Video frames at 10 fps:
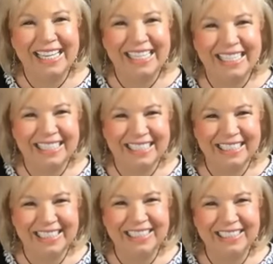
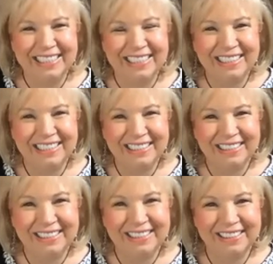
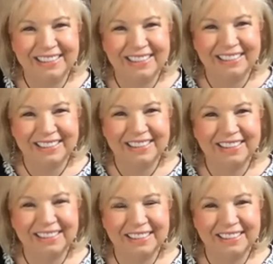
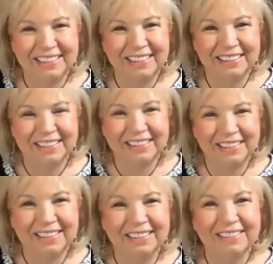
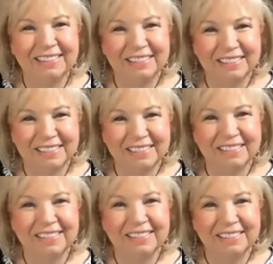
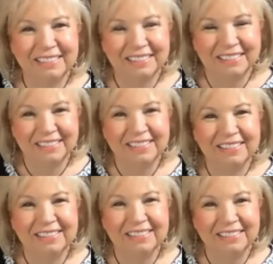
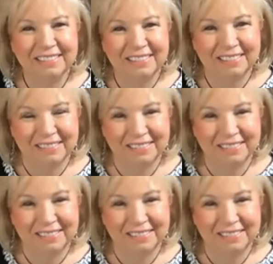This person isn't speaking.